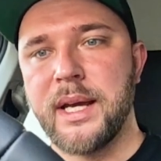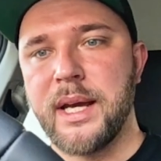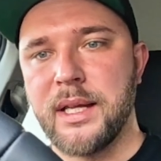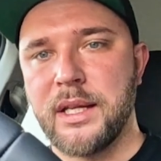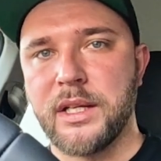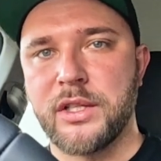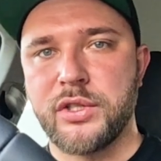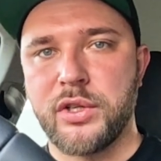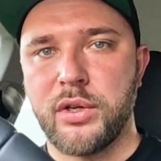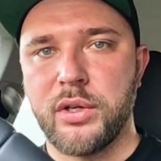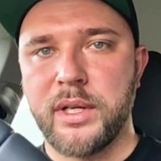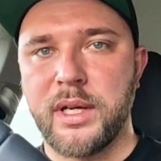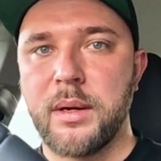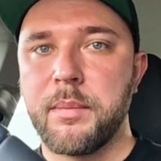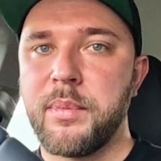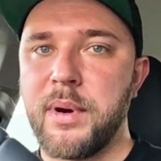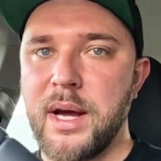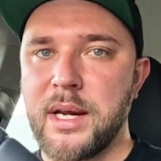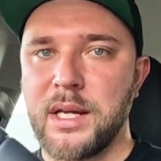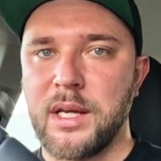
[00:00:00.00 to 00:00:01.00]
electronic
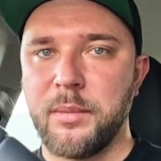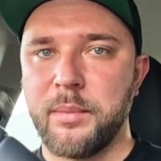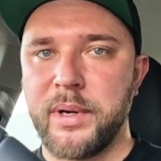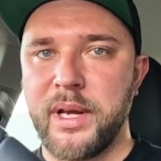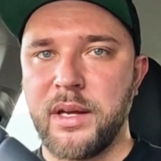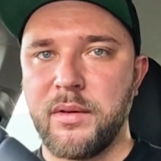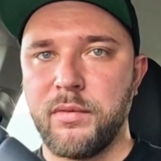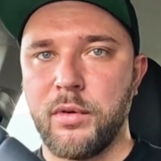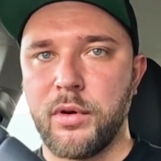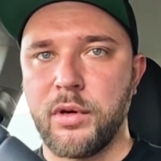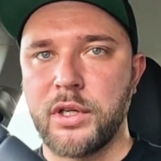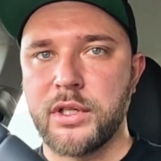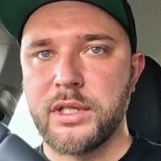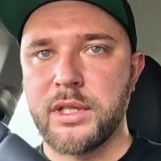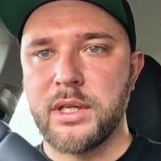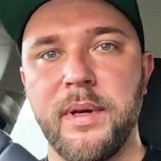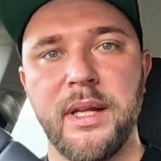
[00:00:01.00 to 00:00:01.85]
parking brake works?